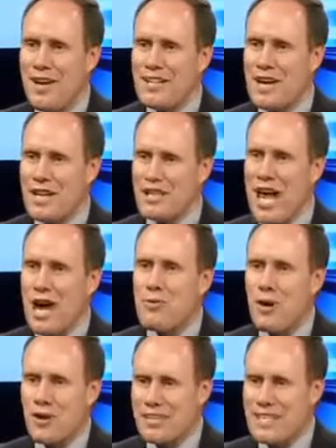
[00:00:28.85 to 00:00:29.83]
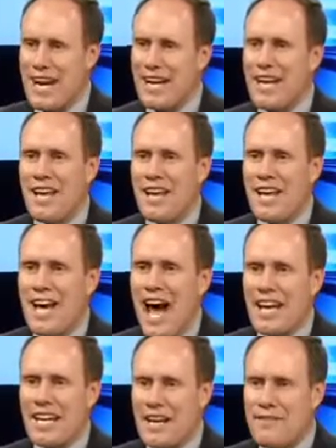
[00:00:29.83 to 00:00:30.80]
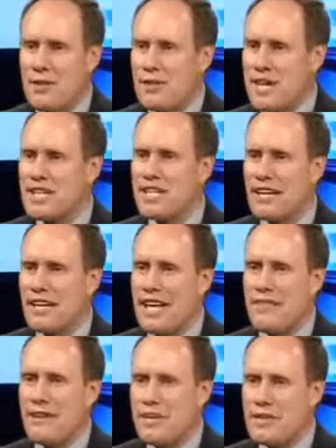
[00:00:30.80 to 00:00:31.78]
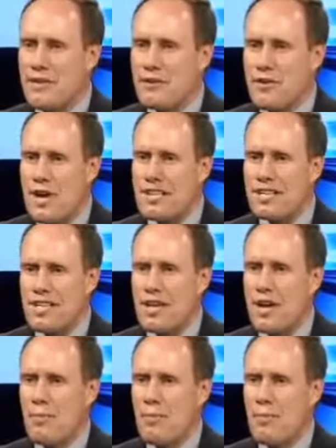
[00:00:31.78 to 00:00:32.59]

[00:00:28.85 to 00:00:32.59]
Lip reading: It's like Jack Welch said, I could give you a dictionary definition of trust,